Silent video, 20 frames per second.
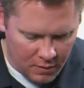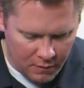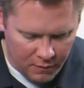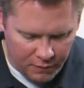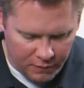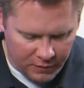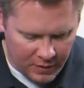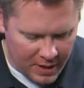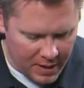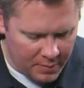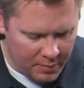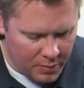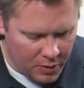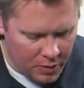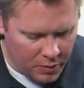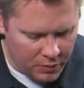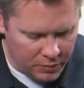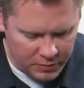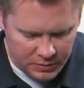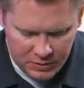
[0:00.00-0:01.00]
flight
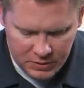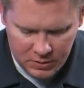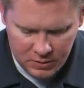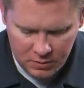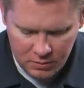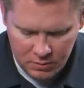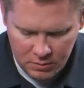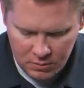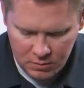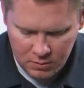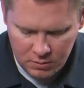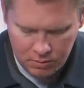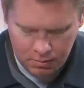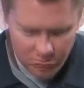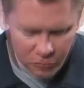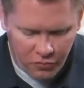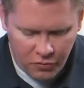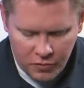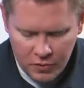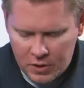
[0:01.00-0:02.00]
modes.
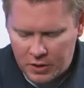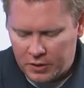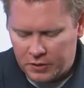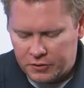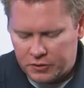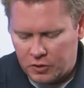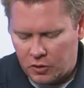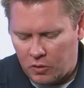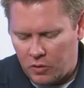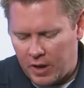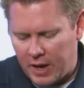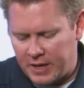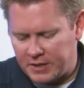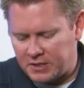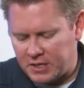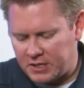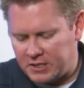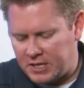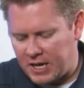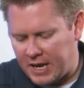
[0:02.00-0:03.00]
So
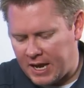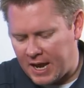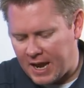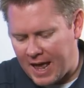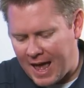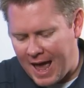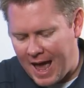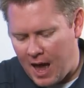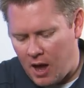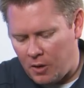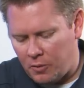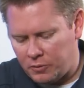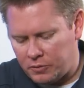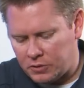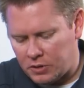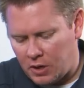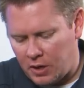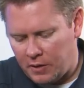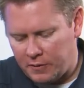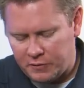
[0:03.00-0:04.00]
as I take it
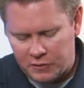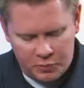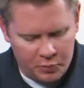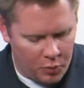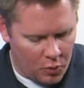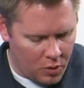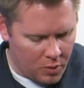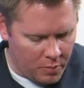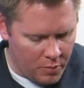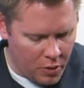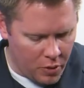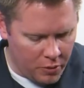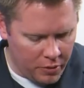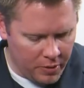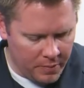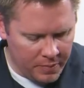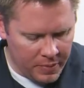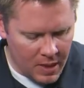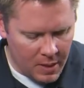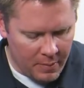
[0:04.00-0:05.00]
out of sport
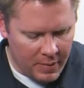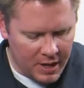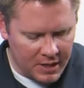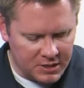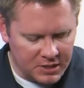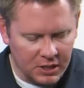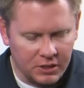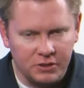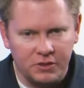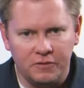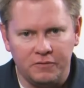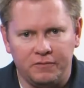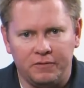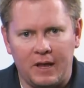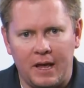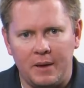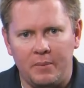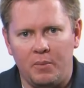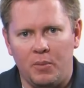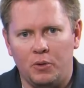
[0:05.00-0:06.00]
mode, my intelligent
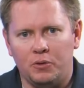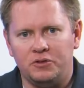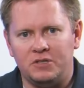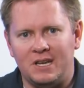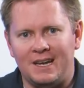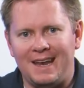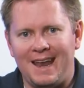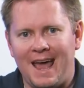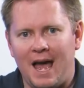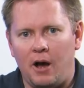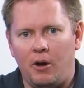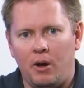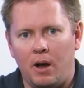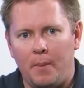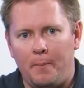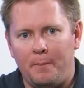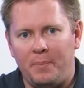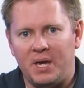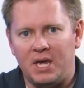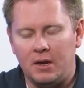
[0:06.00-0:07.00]
flight modes now
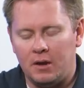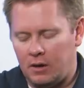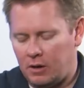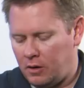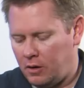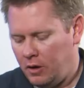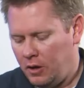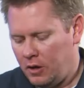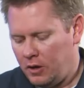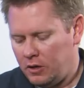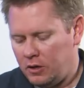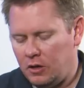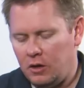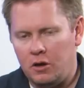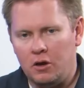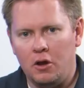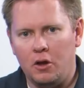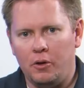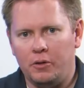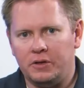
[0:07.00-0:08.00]
appear. You
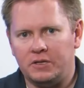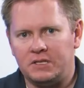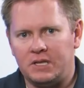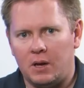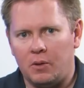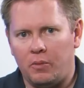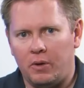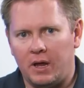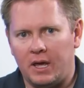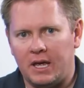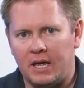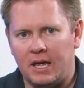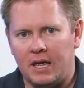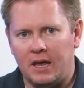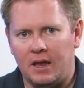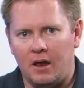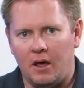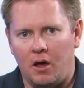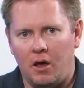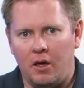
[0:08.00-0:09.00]
notice that when I
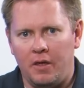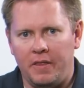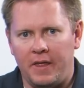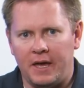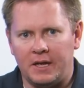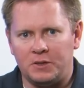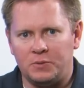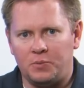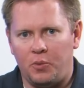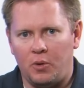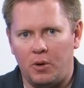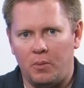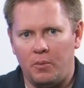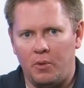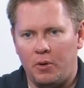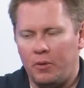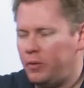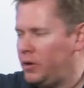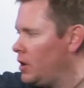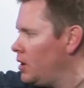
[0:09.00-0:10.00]
hit on that sport
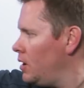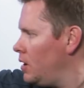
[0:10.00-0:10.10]
mode,